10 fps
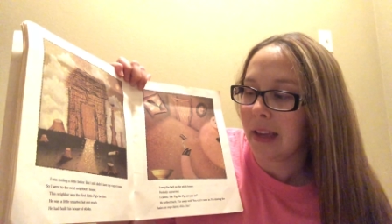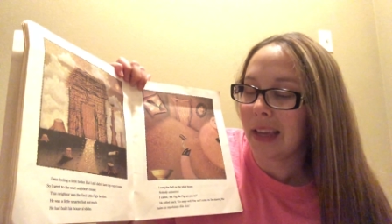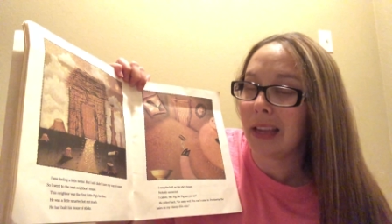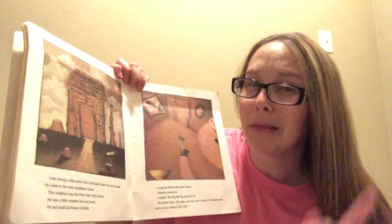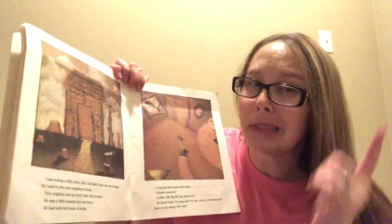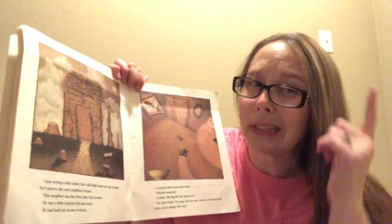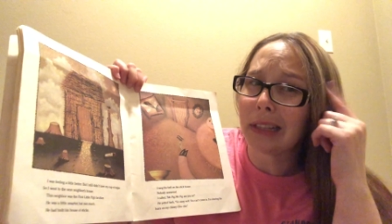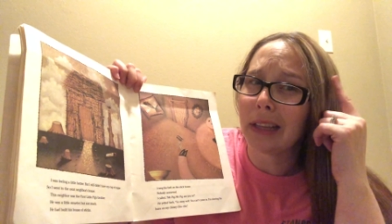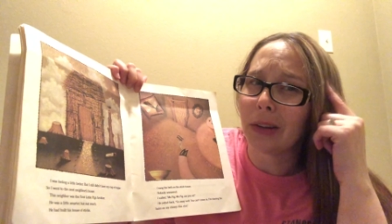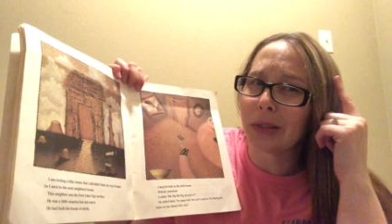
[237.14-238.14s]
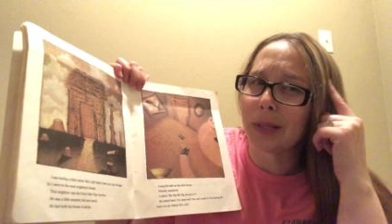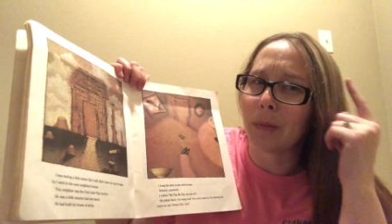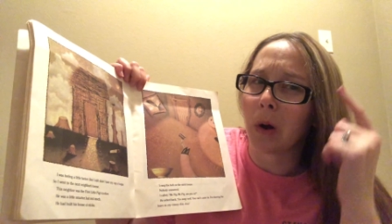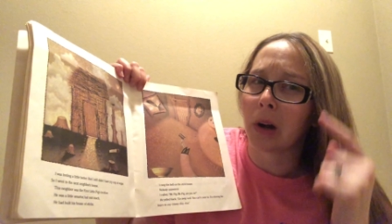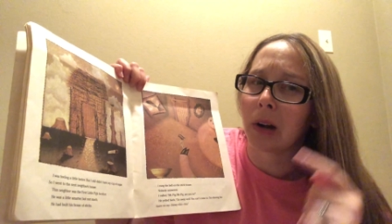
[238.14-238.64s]
He was a little
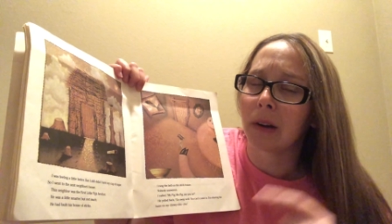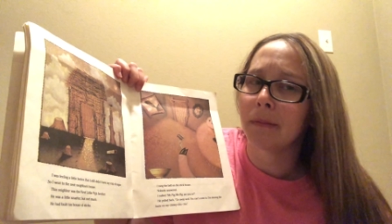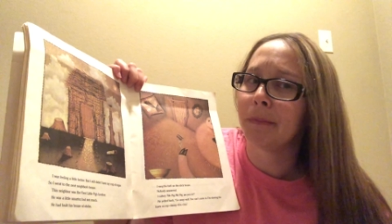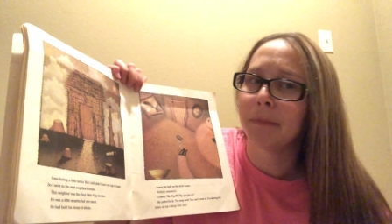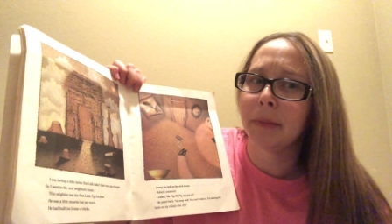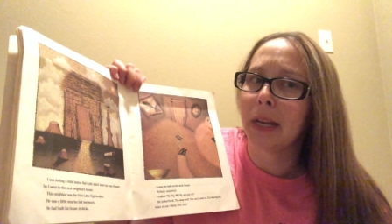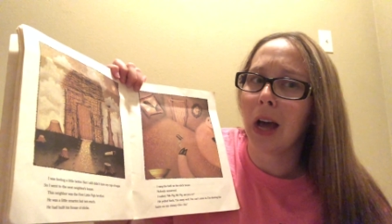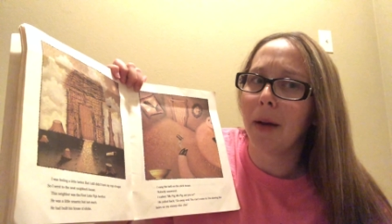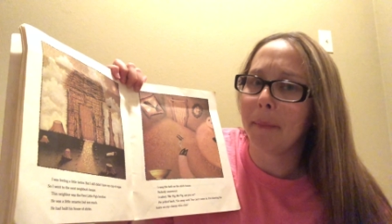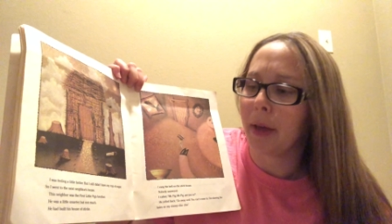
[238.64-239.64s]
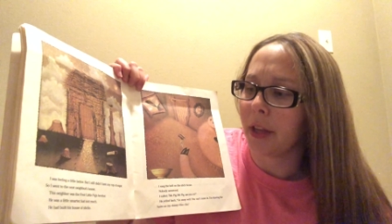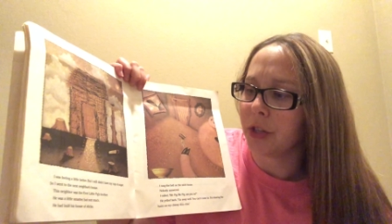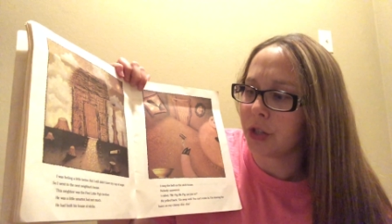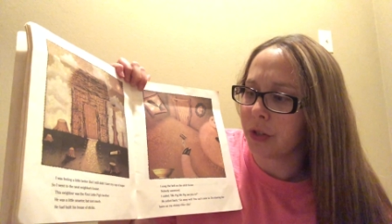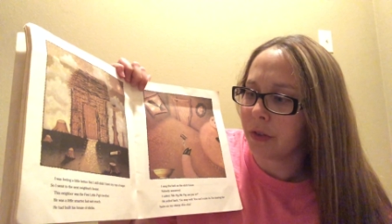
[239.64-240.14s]
smarter, but not
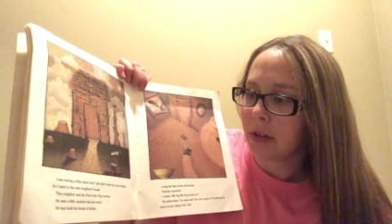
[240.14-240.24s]
much.